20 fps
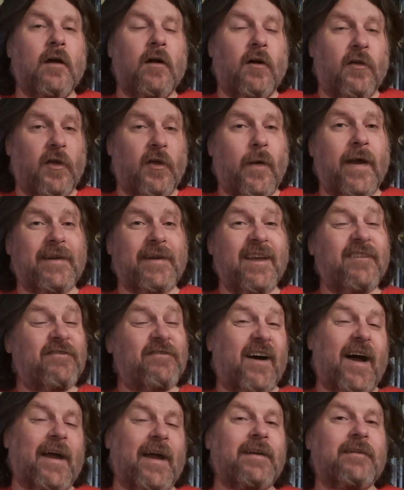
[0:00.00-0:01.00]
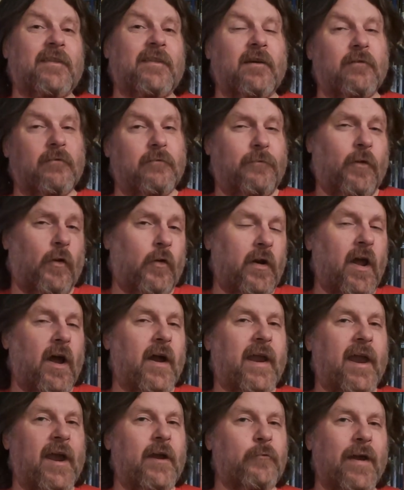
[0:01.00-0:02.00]
although I did find that for an
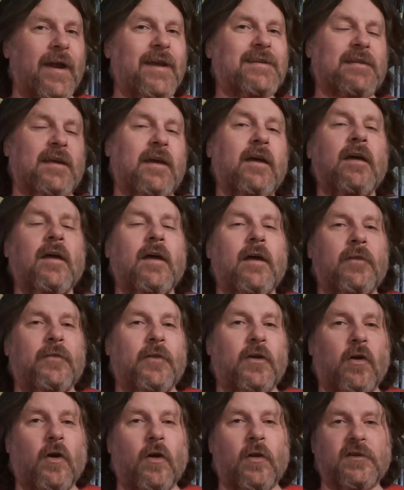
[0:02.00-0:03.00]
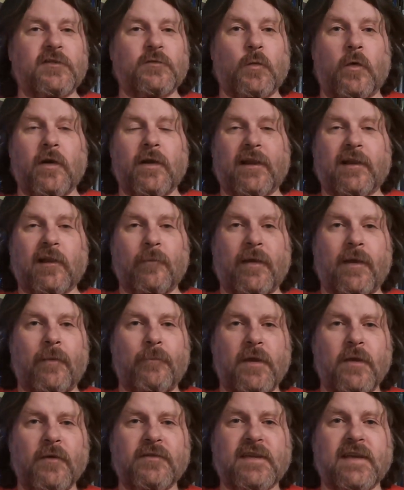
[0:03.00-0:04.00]
arcade racer, the colours were a little bit
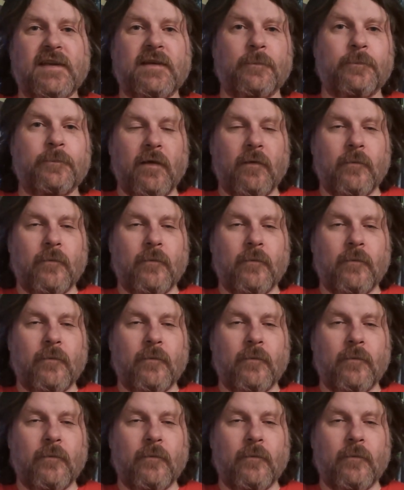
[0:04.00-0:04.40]
muted.